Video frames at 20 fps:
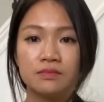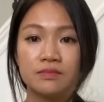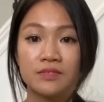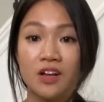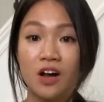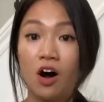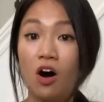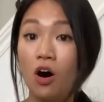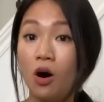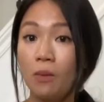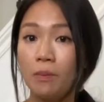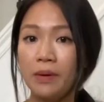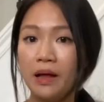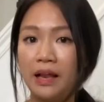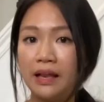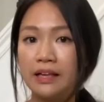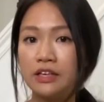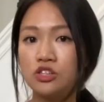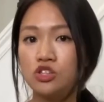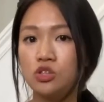all belly?
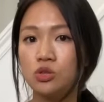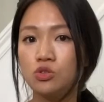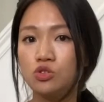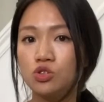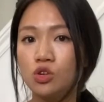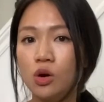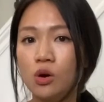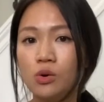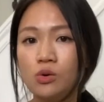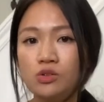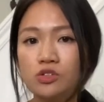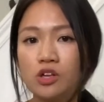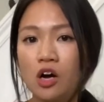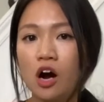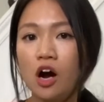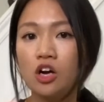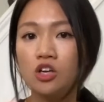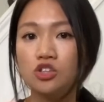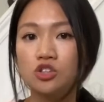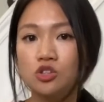So those
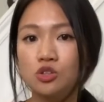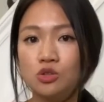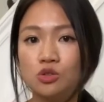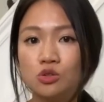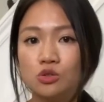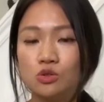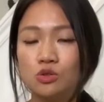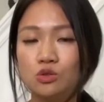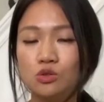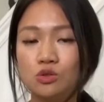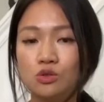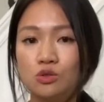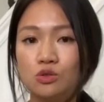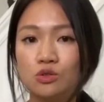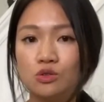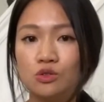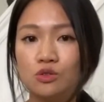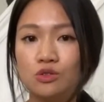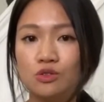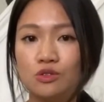are 2
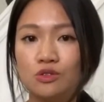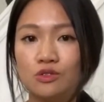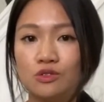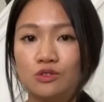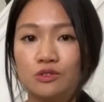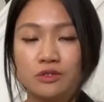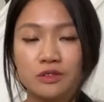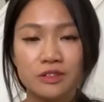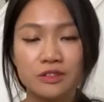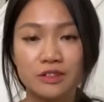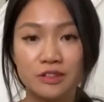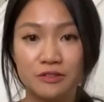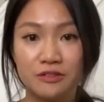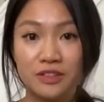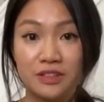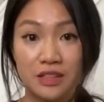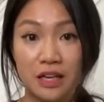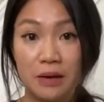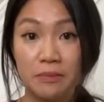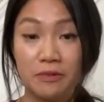different
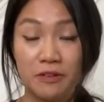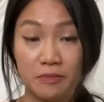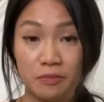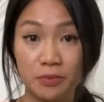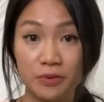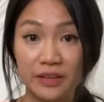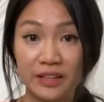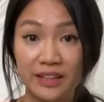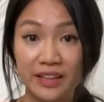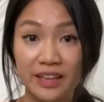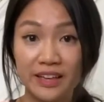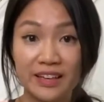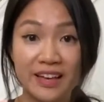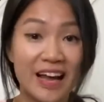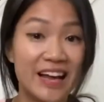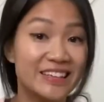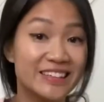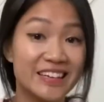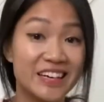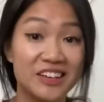type of breathing,
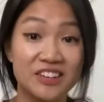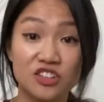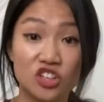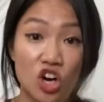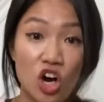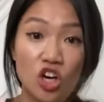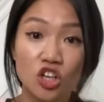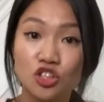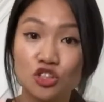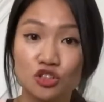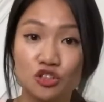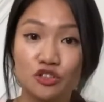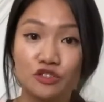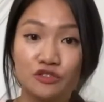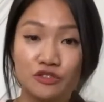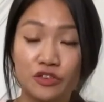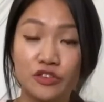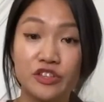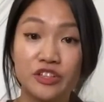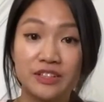and they're not good
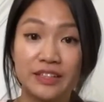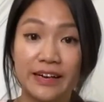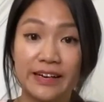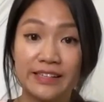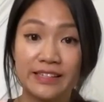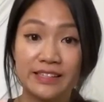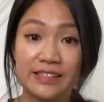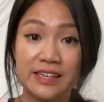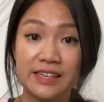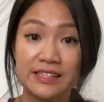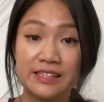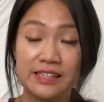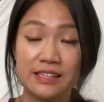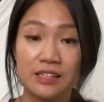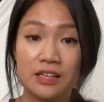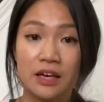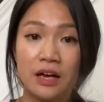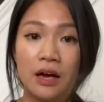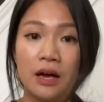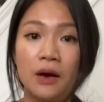for your diastasis.
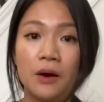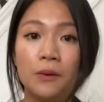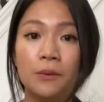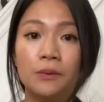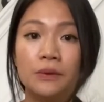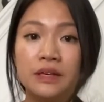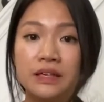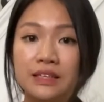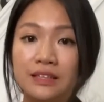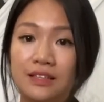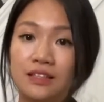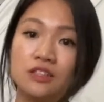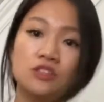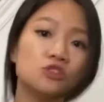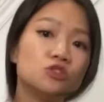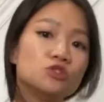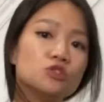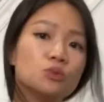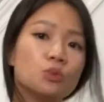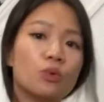We need
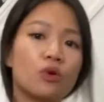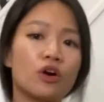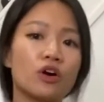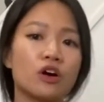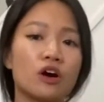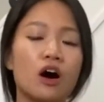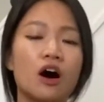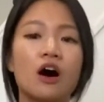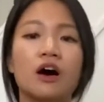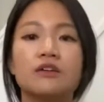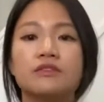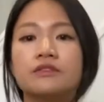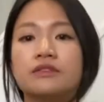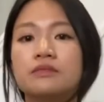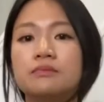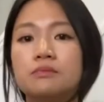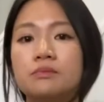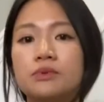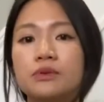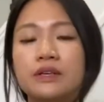to work on
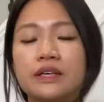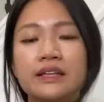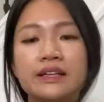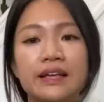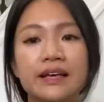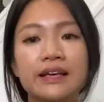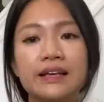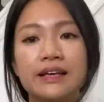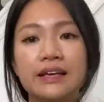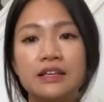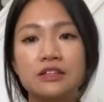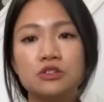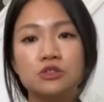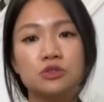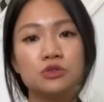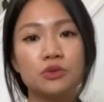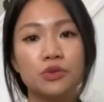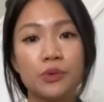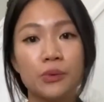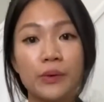breathing into
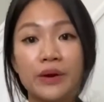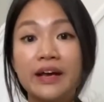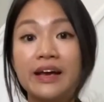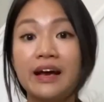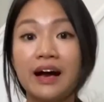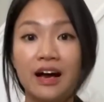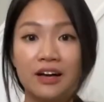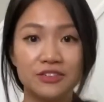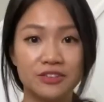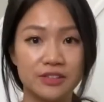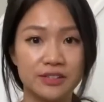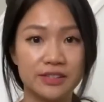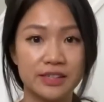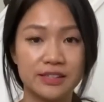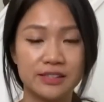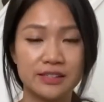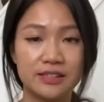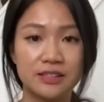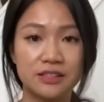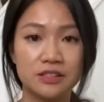
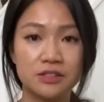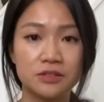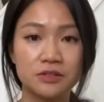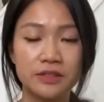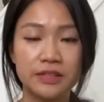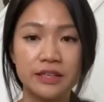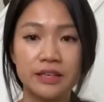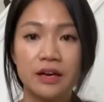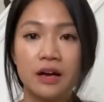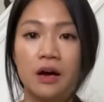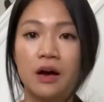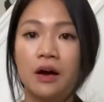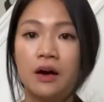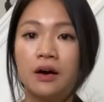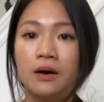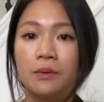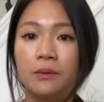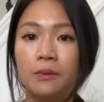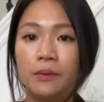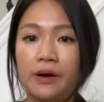360 degree,
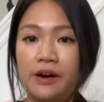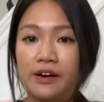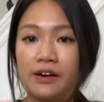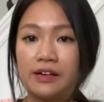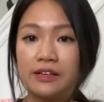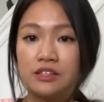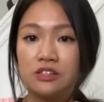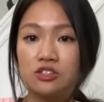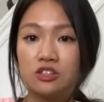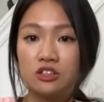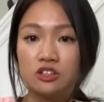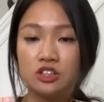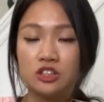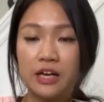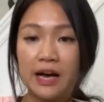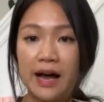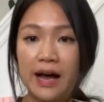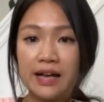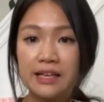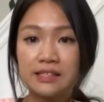where it's your
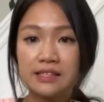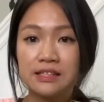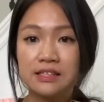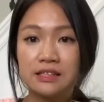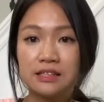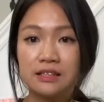chest,